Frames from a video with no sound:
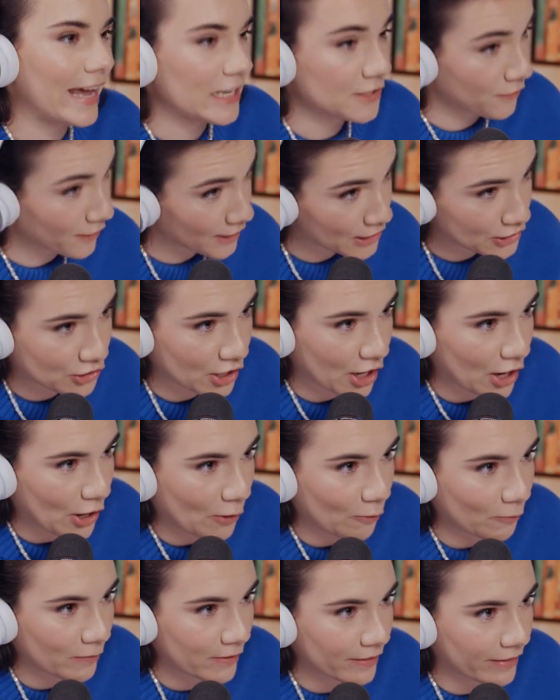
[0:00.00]
As for this
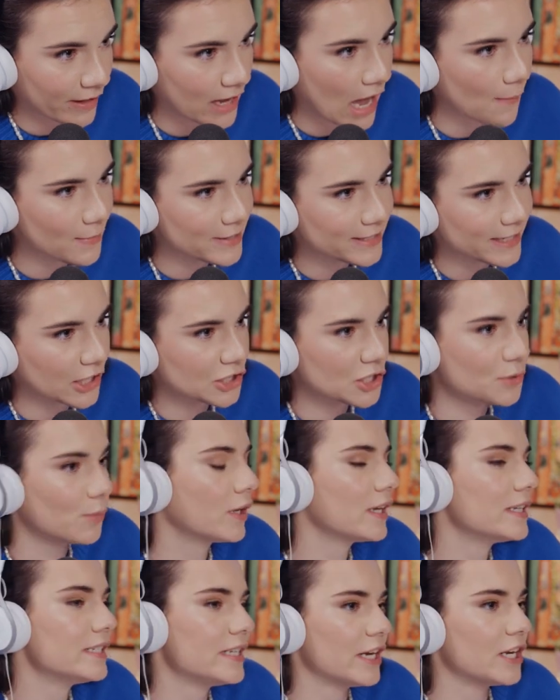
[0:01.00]
show, the comment section
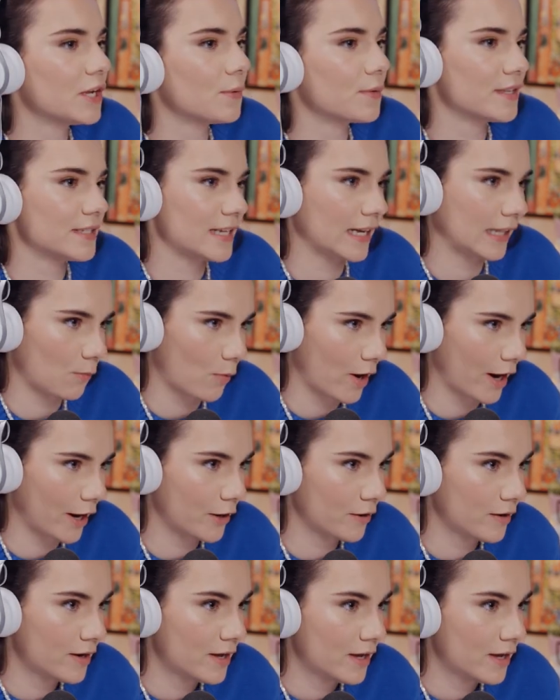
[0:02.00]
will continue with the Daily Wire.